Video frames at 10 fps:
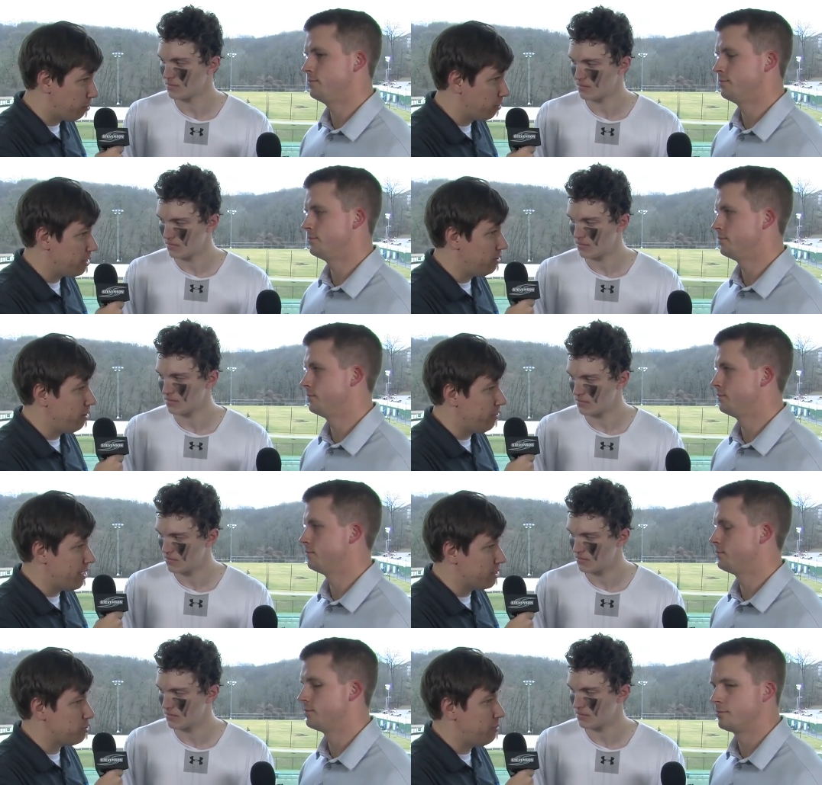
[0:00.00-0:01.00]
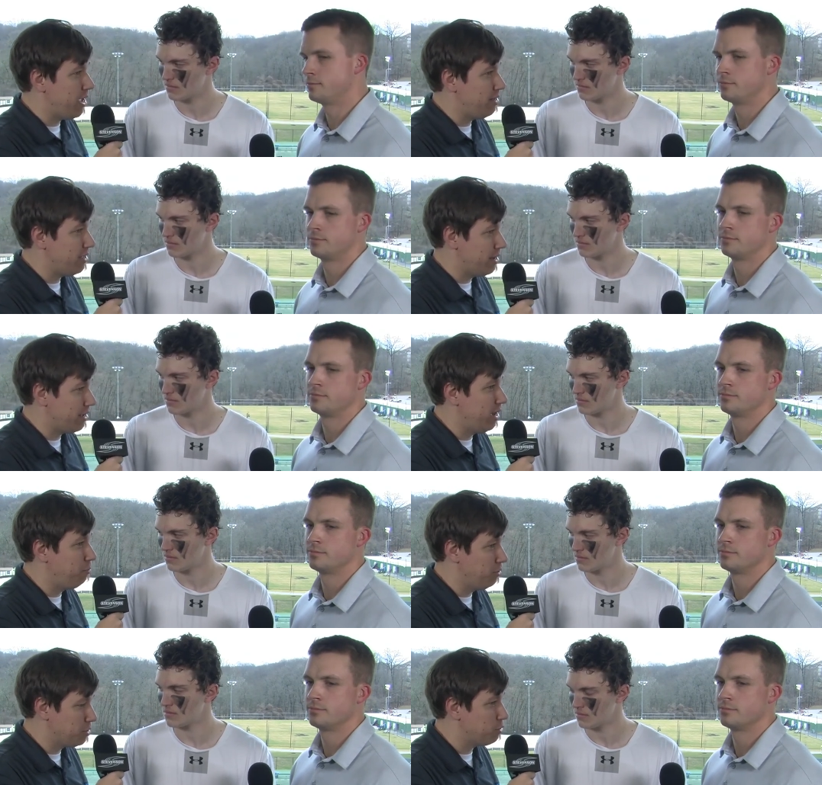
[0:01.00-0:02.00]
Speaker 1: early on the extra man to get a
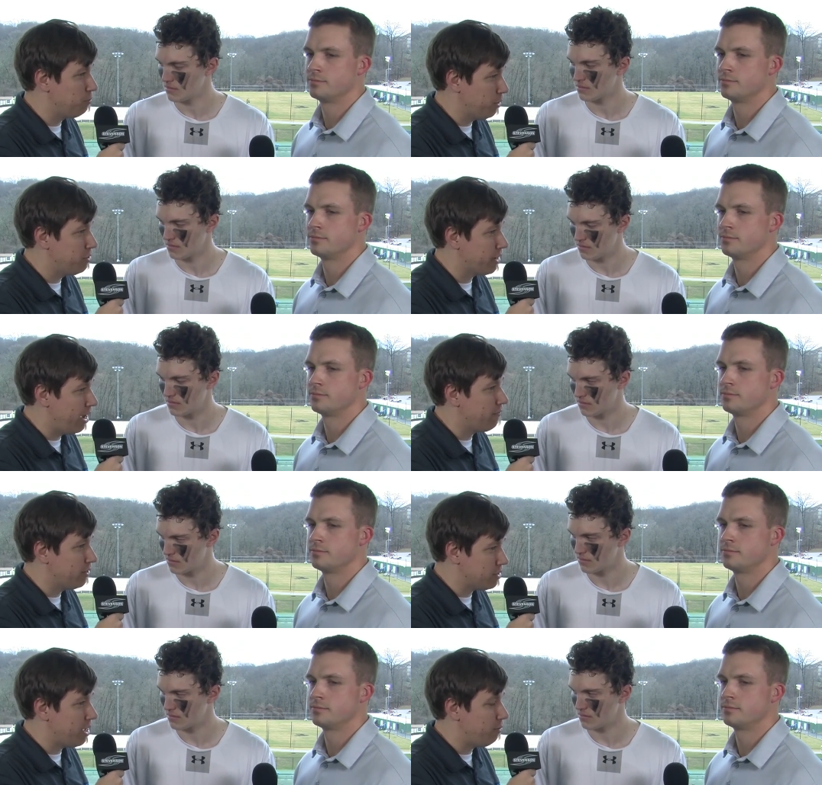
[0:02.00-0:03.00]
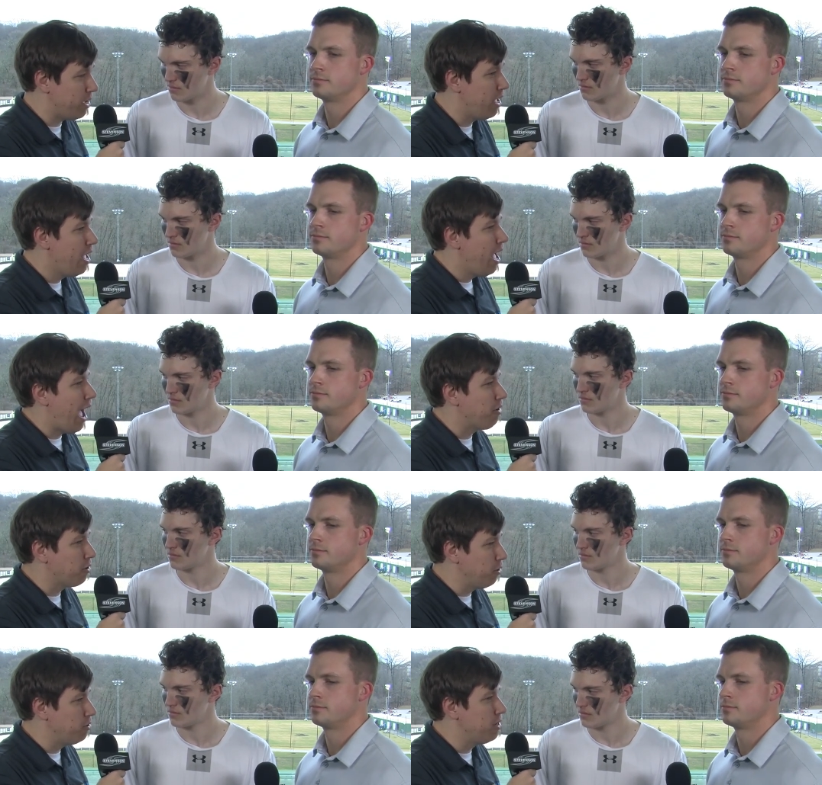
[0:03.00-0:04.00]
couple and sort of build your confidence that way, how
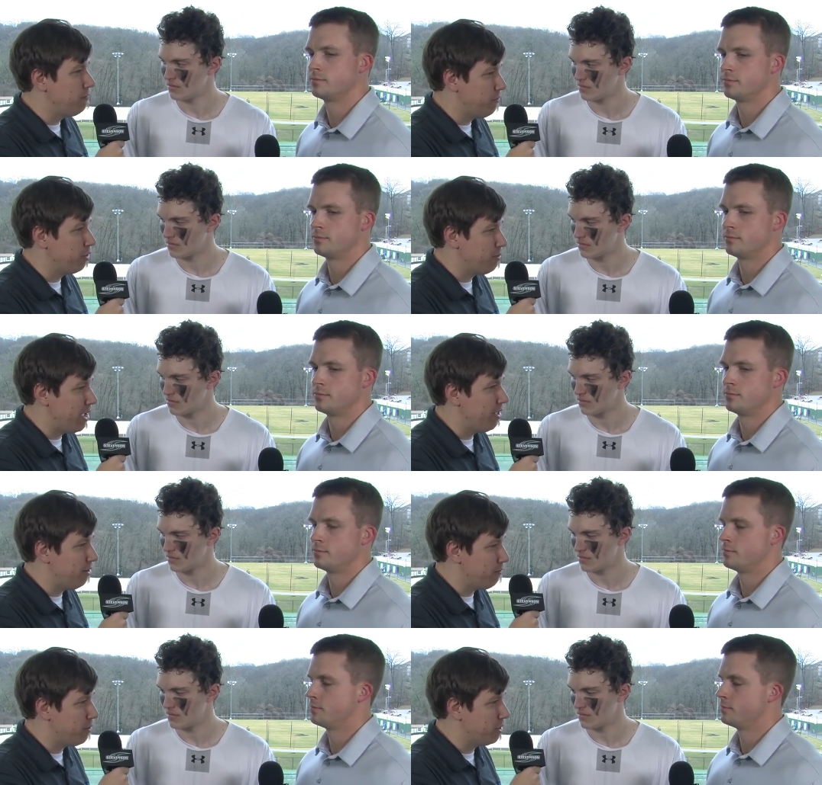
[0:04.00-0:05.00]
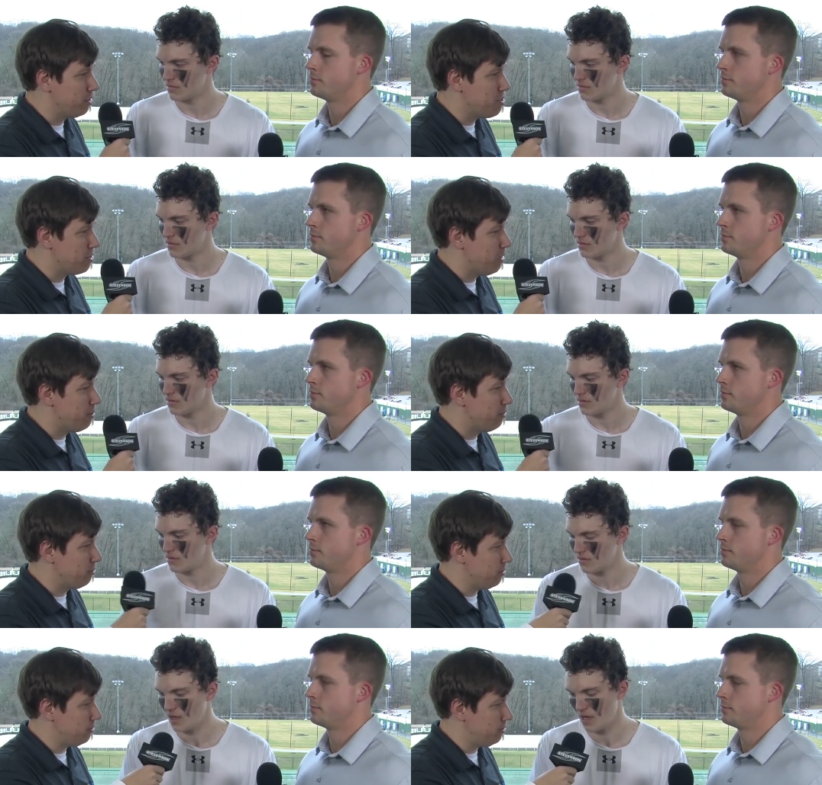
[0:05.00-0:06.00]
good did it feel to be out there for your collegiate
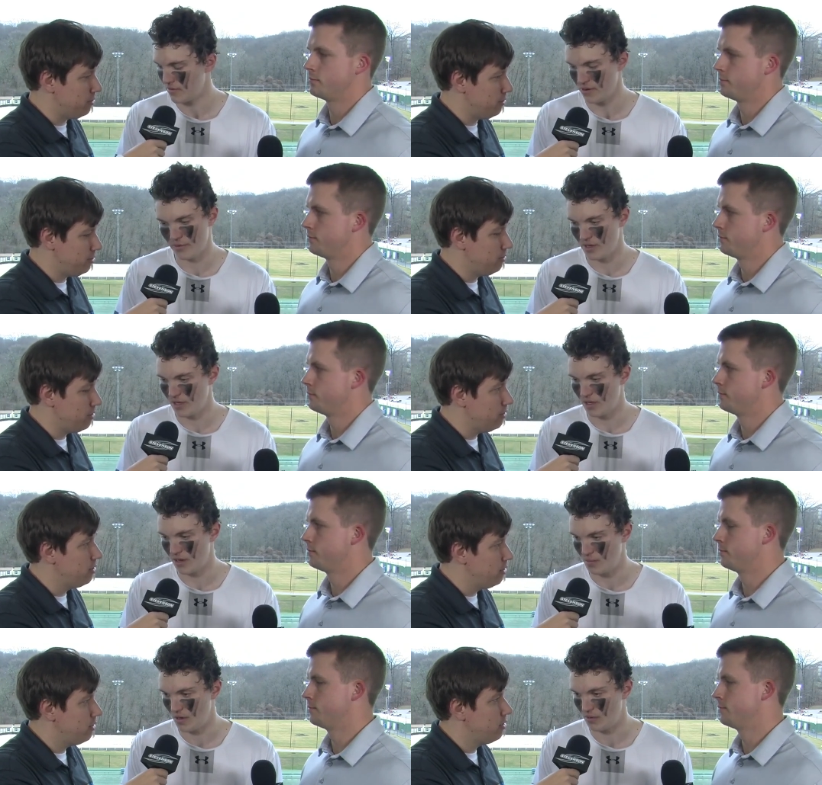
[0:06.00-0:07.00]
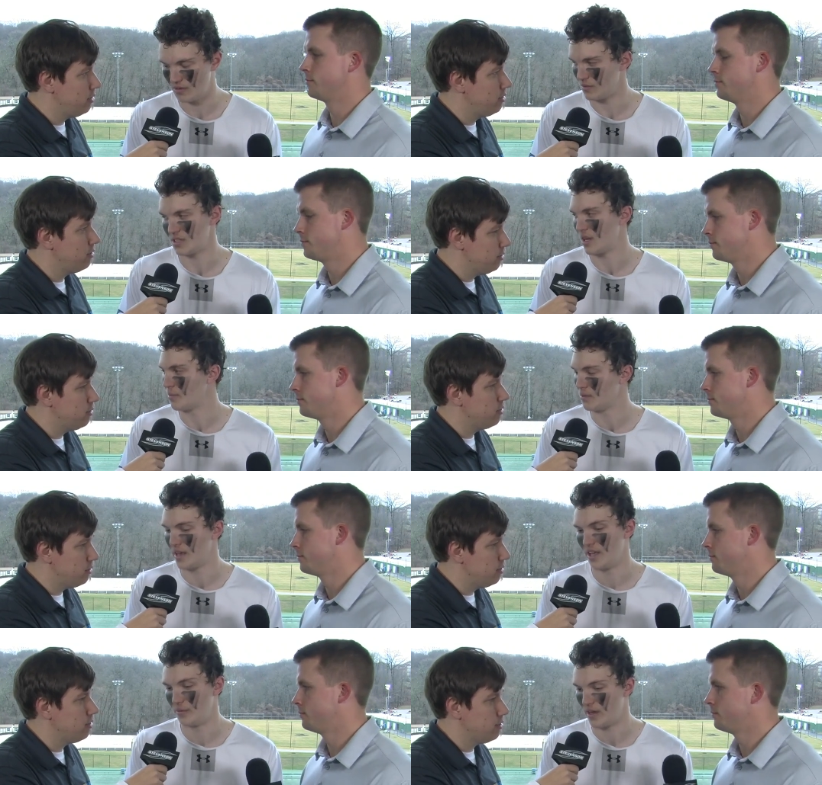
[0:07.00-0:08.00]
debut?
Speaker 2: Uh, I felt really good. I mean, we, we set up a
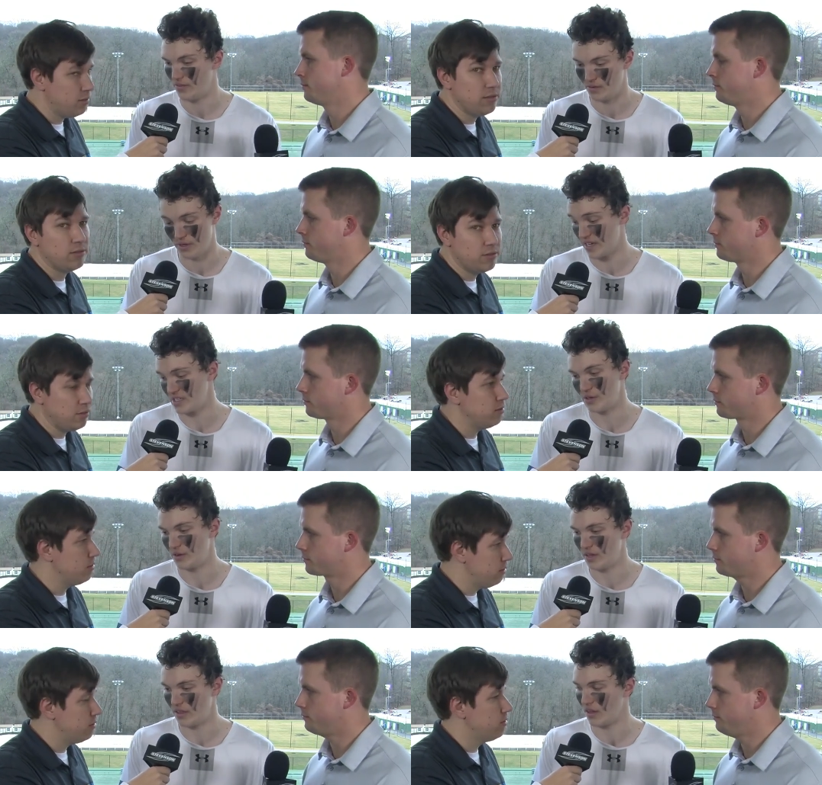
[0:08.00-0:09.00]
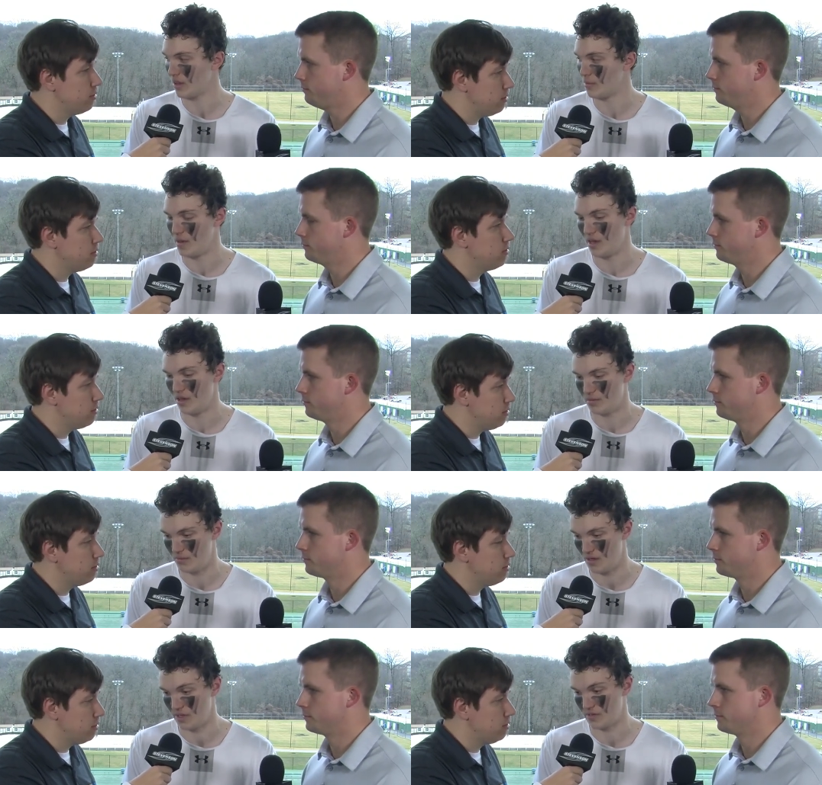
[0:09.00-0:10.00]
plan, we had we executed. I thought on the man up.
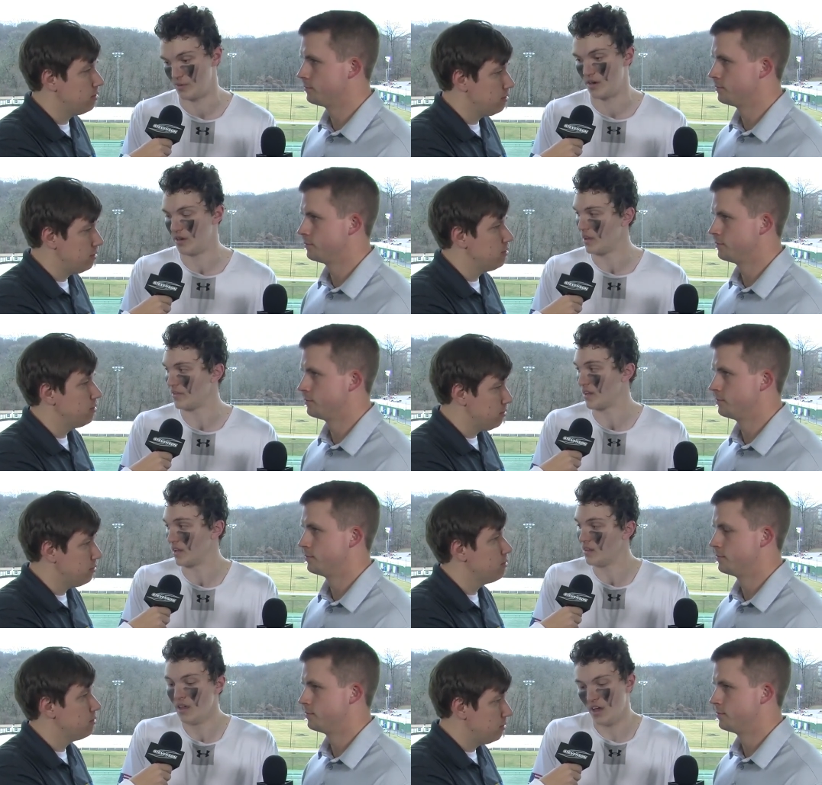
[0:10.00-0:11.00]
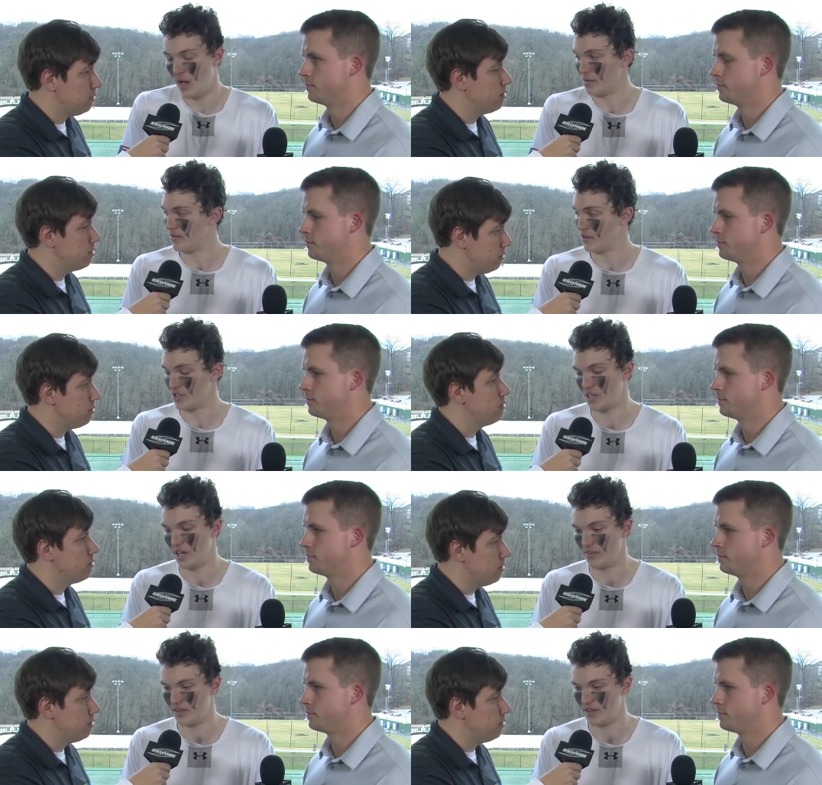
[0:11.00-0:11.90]
I mean, that's where I think I, I prefer to shine